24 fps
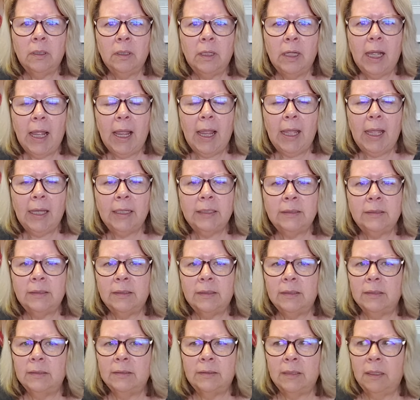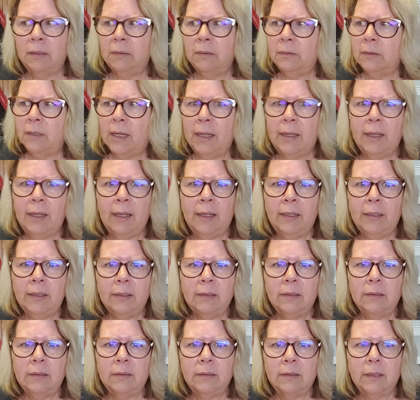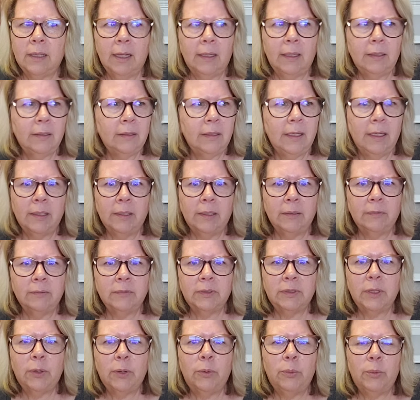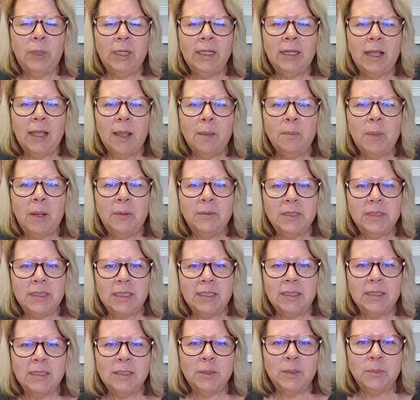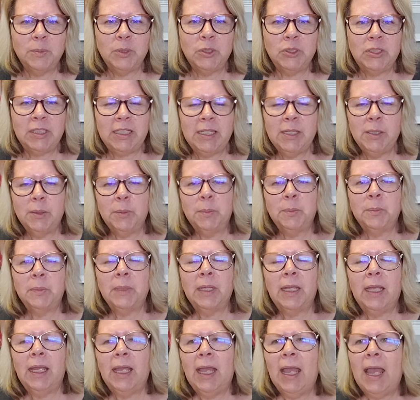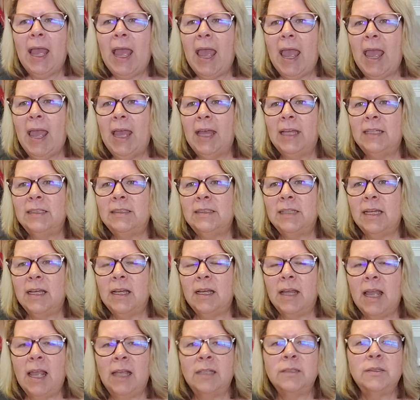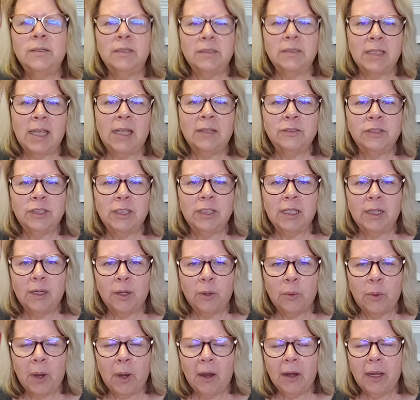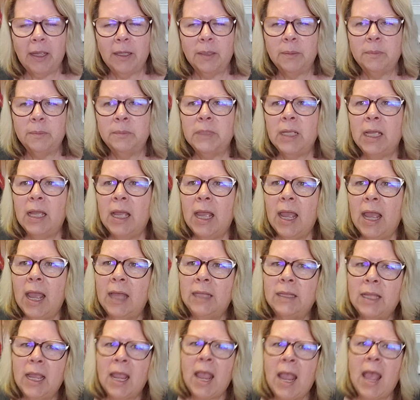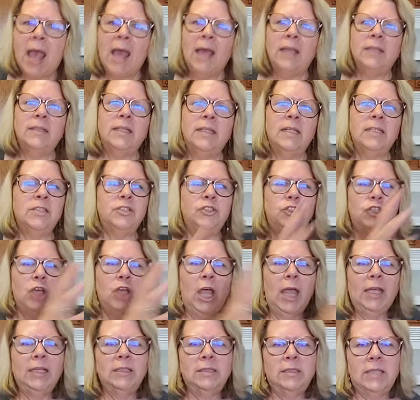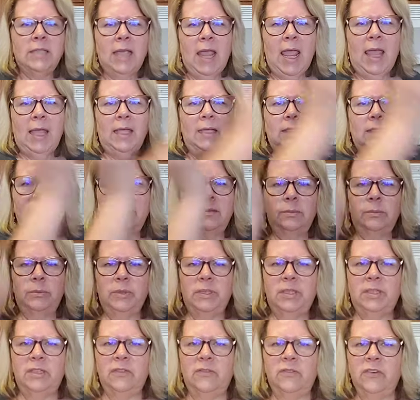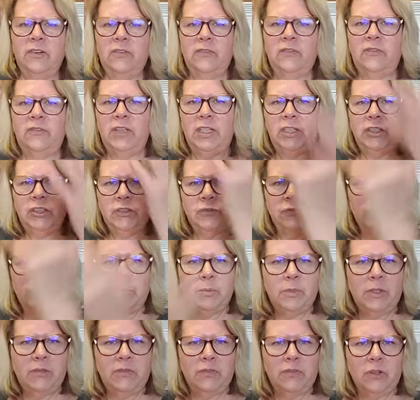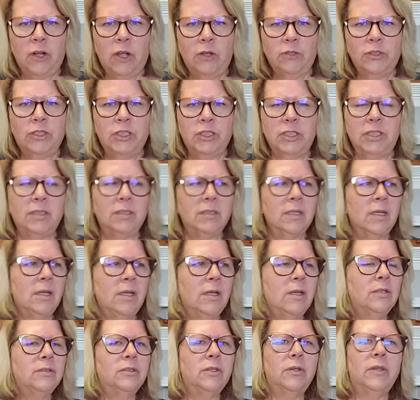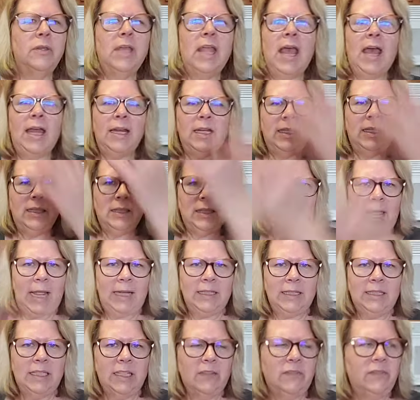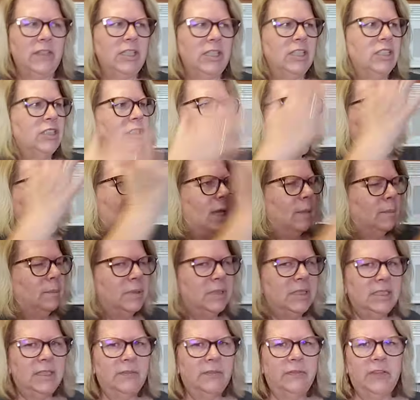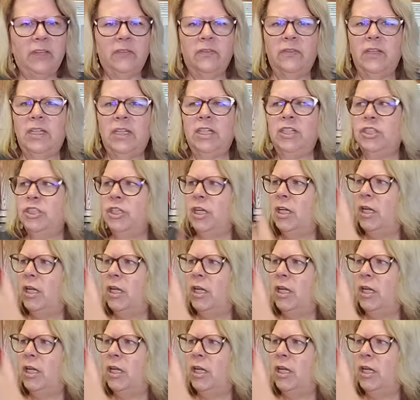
And so I kind of like, so one time I was at this museum and it was actually an aquarium, and they had these giant tanks with different fish from different oceans. So they had Atlantic fish, they had Pacific fish,